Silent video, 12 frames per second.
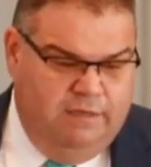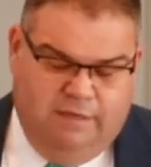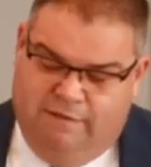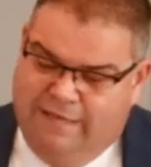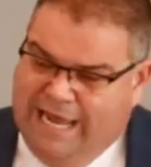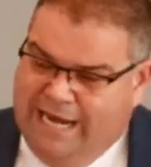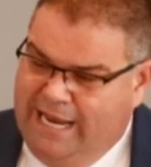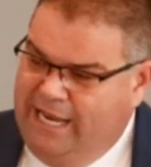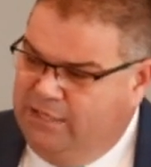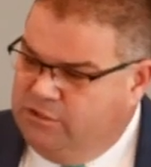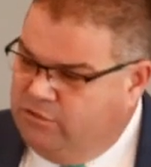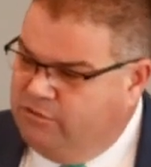that he
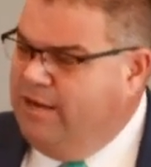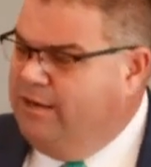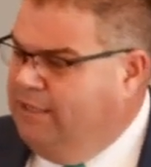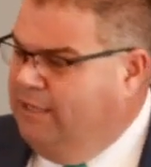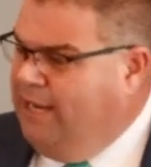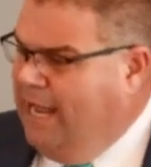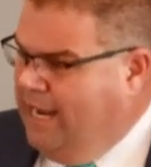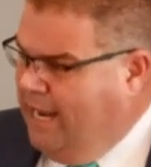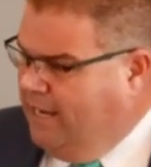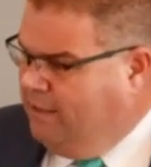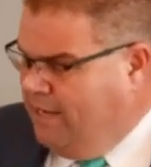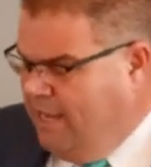instructed and
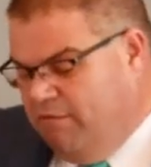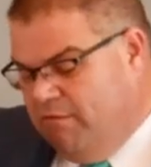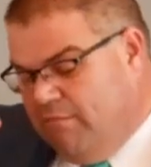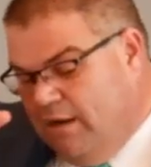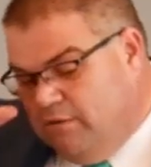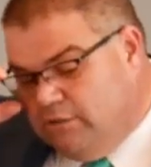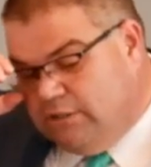had given Moses